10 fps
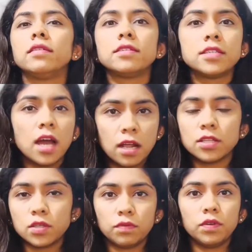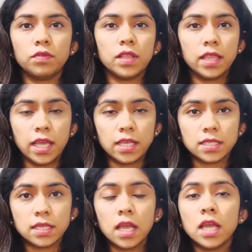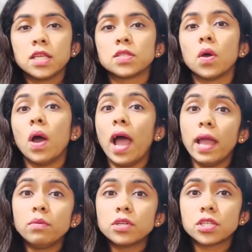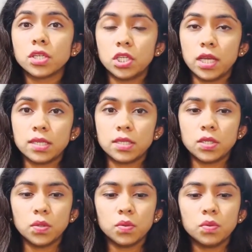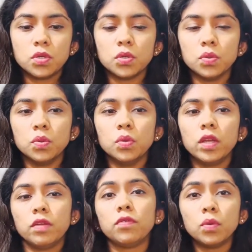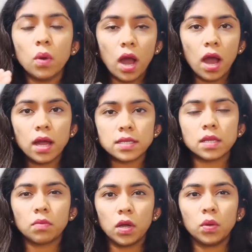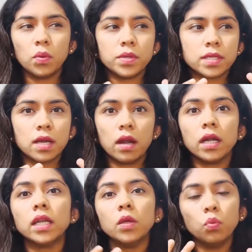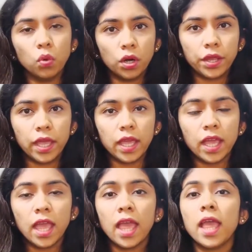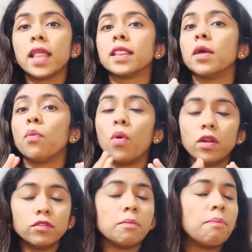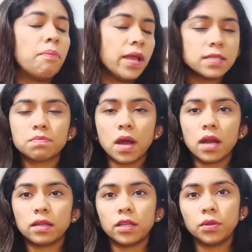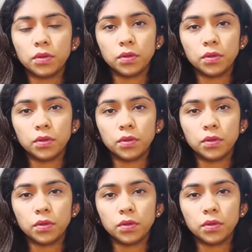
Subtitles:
tons of different things. So I would suggest you to, if you are someone who is currently working, the one of the best part that you could